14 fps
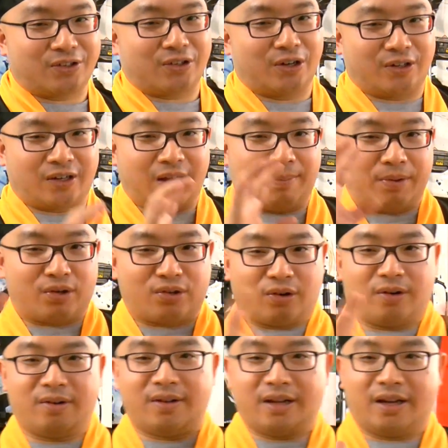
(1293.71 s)
Trying to keep it
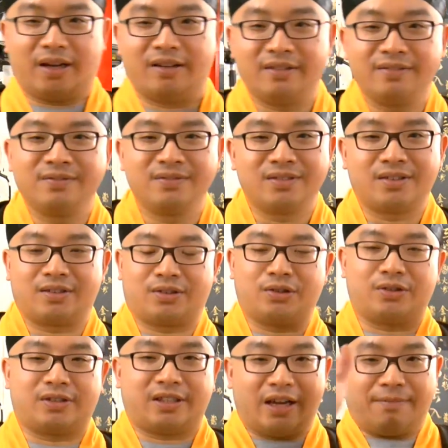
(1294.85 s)
short to
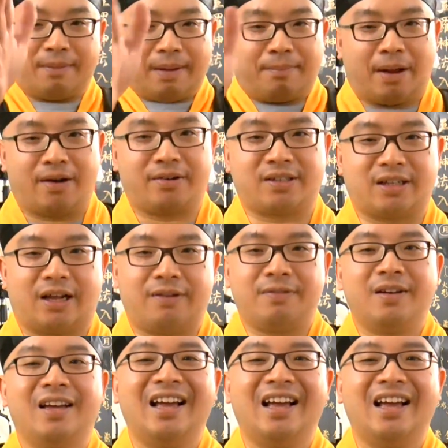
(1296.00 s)
save my battery's life.